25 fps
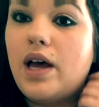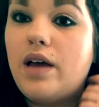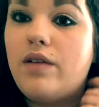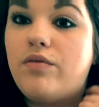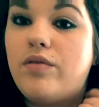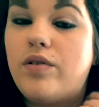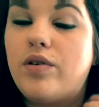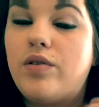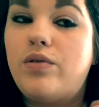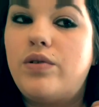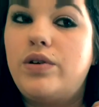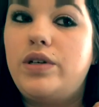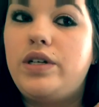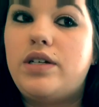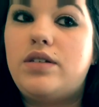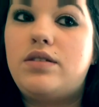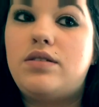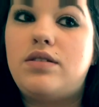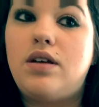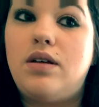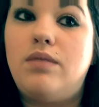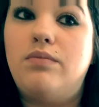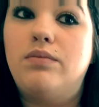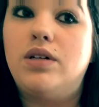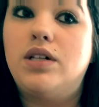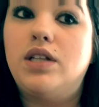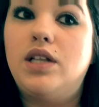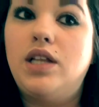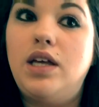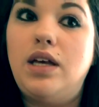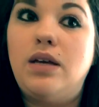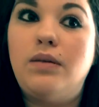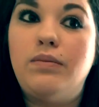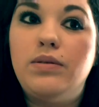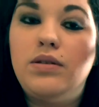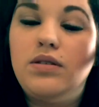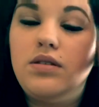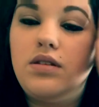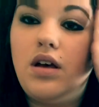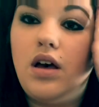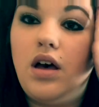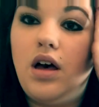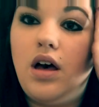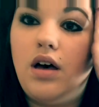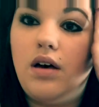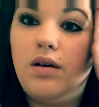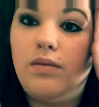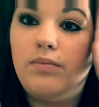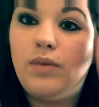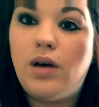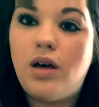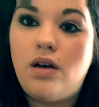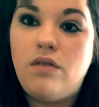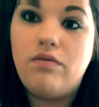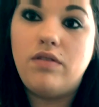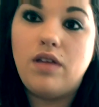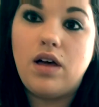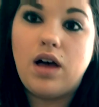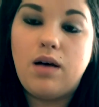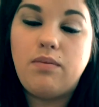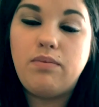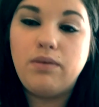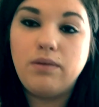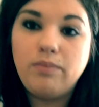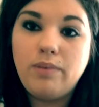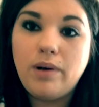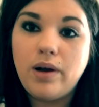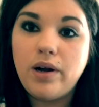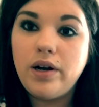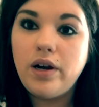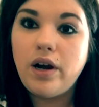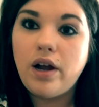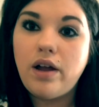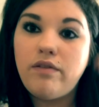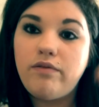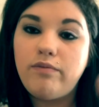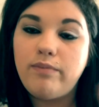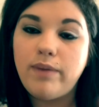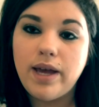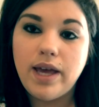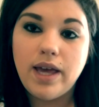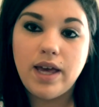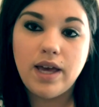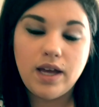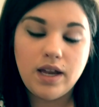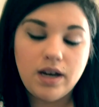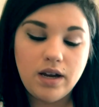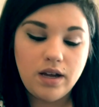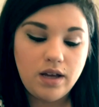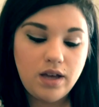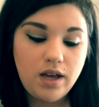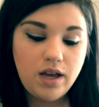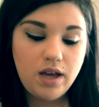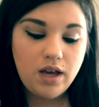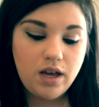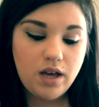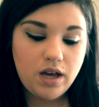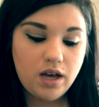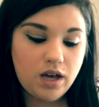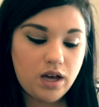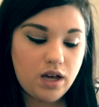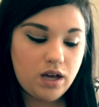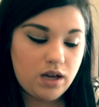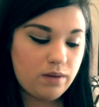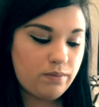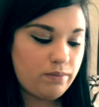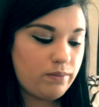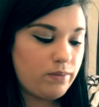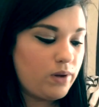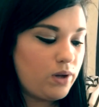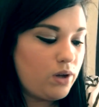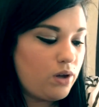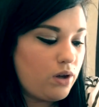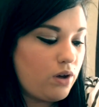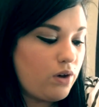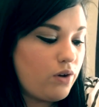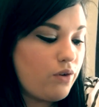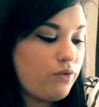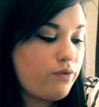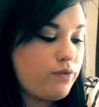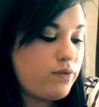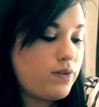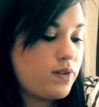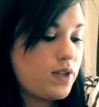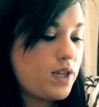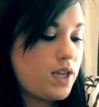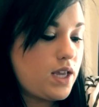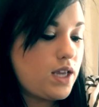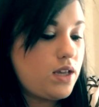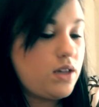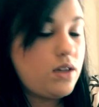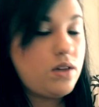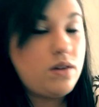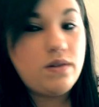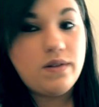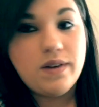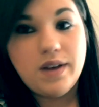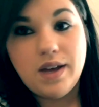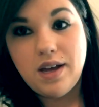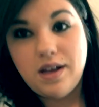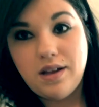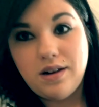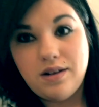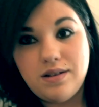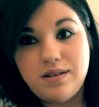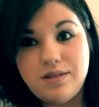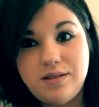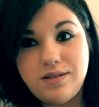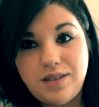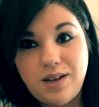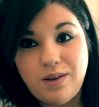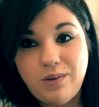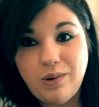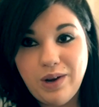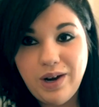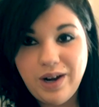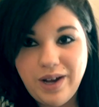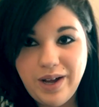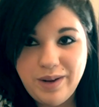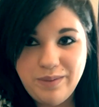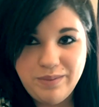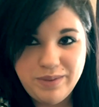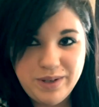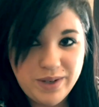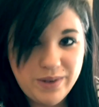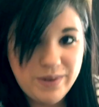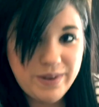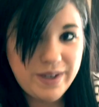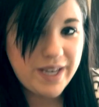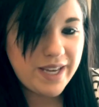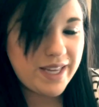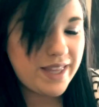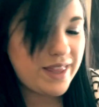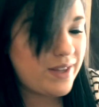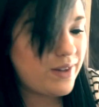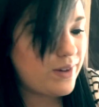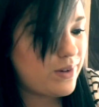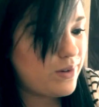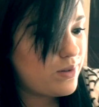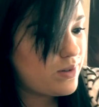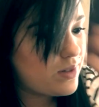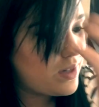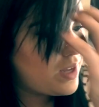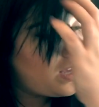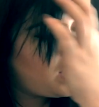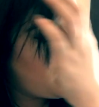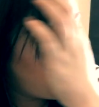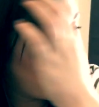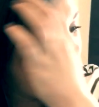recorded some clips of the upper part of my head. Hopefully you can see what I'm doing in those.